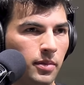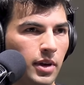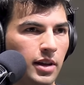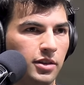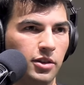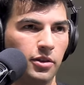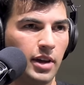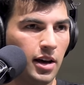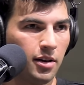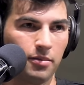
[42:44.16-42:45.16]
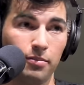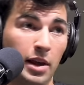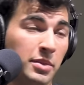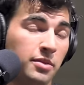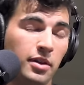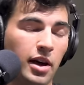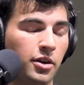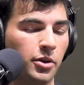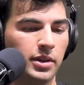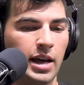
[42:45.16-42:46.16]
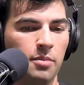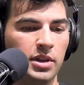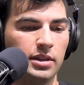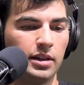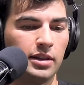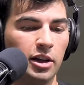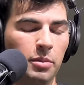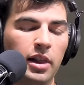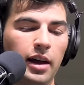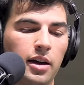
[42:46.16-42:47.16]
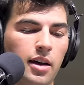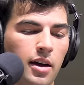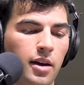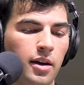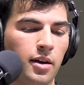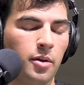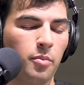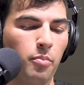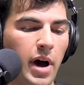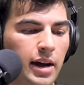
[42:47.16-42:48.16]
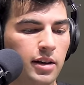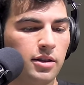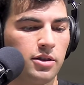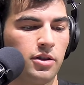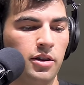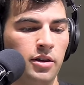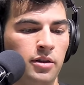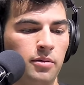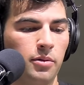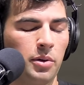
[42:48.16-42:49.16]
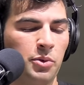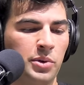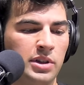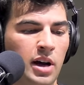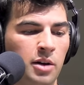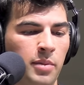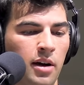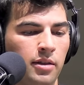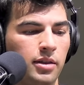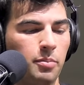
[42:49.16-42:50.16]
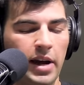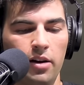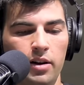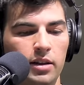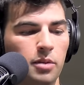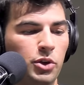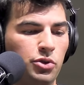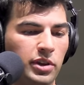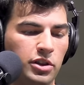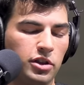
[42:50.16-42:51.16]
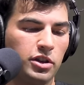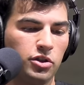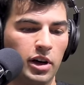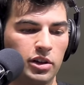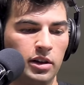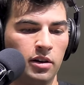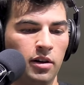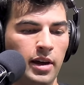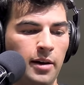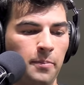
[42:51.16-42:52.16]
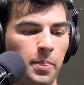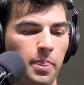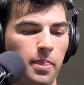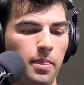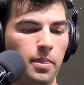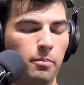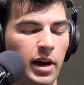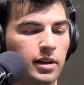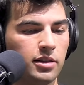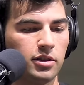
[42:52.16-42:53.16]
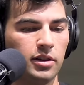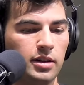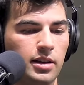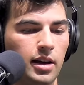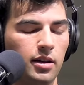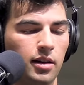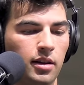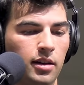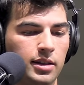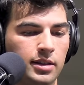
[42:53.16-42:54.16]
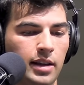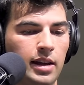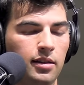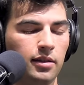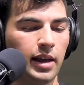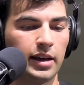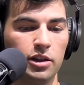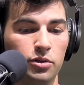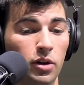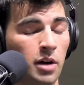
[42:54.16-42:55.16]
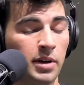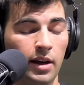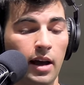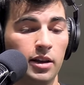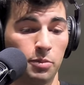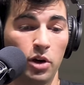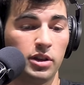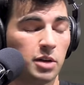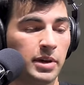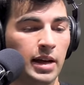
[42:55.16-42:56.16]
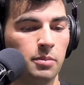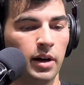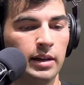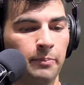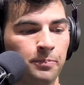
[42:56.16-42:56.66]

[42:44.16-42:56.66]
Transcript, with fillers: and so that I mean I don't know what that means necessarily, but like my concern when we were talking about the parity and the mutually assured destruction and all that. My concern is that a, a state like Israel, I mean, I suppose it could be anybody,